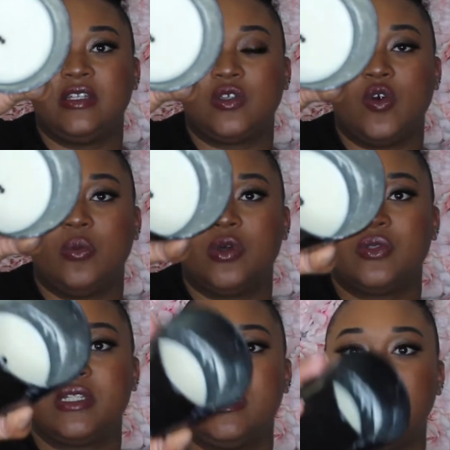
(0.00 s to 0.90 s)
It's
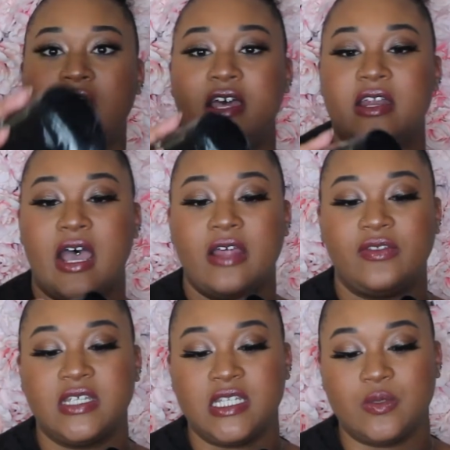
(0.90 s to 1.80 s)
almost done.
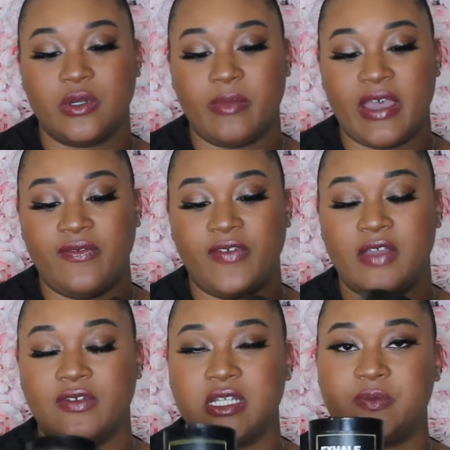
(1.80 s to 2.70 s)
This is one of my
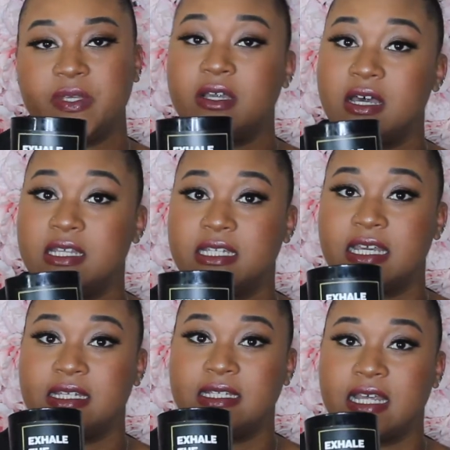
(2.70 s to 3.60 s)
favorites because
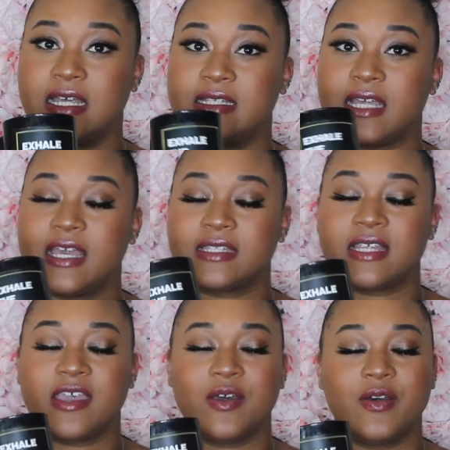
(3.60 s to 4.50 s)
it says
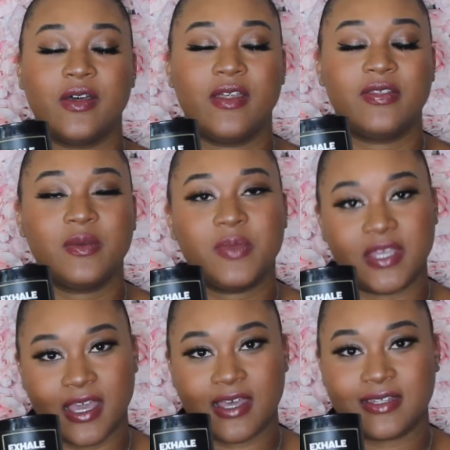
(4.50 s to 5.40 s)
exhale the
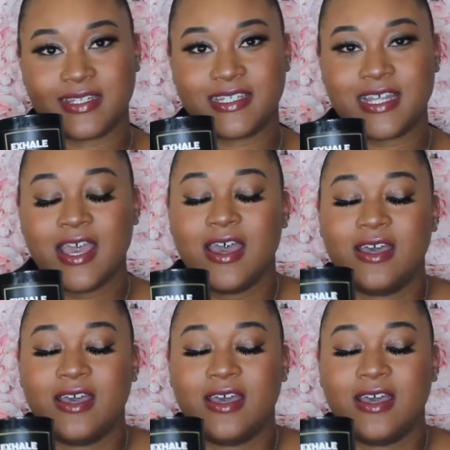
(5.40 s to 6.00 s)
BS.